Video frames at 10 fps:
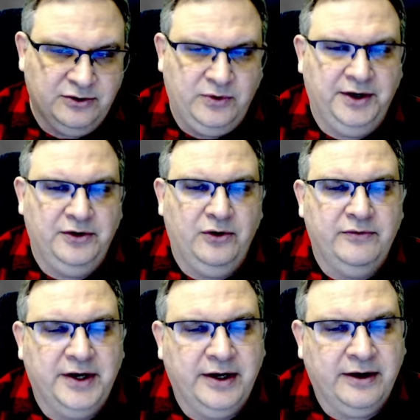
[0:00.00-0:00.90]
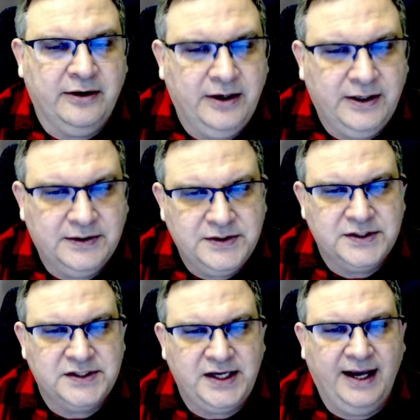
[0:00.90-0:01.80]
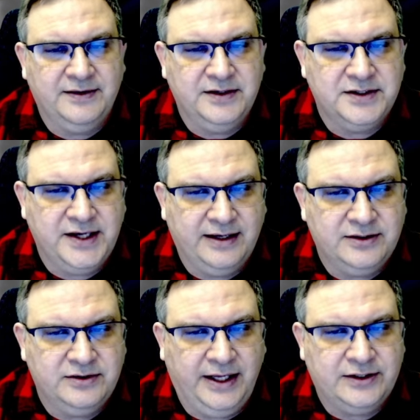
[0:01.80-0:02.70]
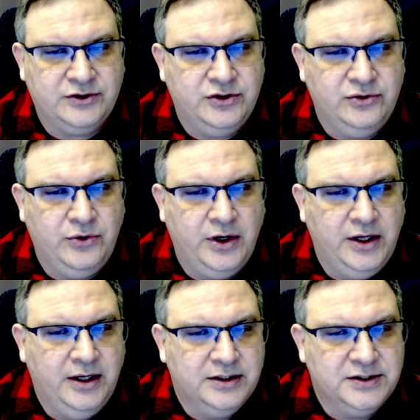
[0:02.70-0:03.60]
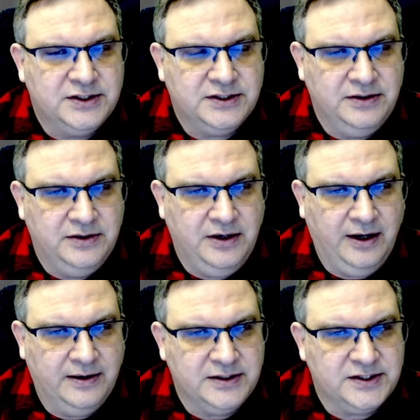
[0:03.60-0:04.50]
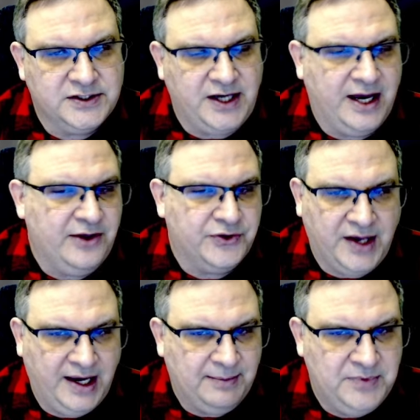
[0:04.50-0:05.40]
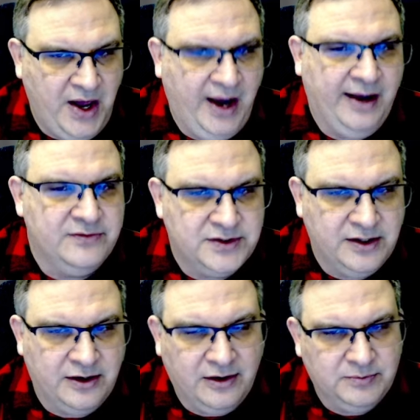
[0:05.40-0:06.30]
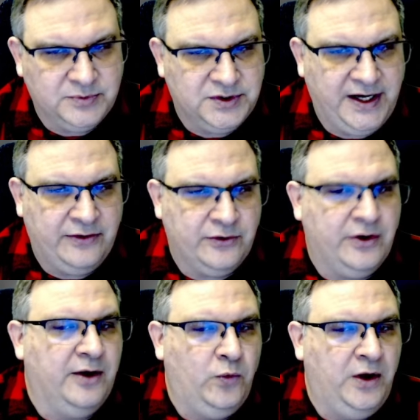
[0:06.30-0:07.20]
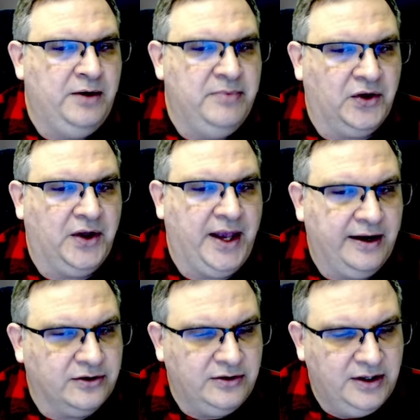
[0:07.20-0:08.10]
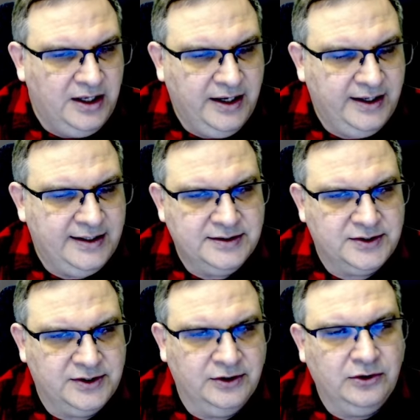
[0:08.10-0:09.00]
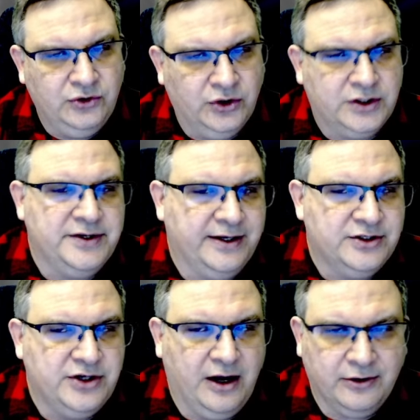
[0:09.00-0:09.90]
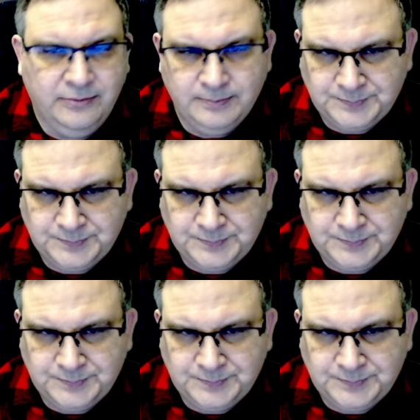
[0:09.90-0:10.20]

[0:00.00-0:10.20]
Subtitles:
one over here to the side that's got like two scythe-type knives that are together on one middle handle, and it still looks like a chakram.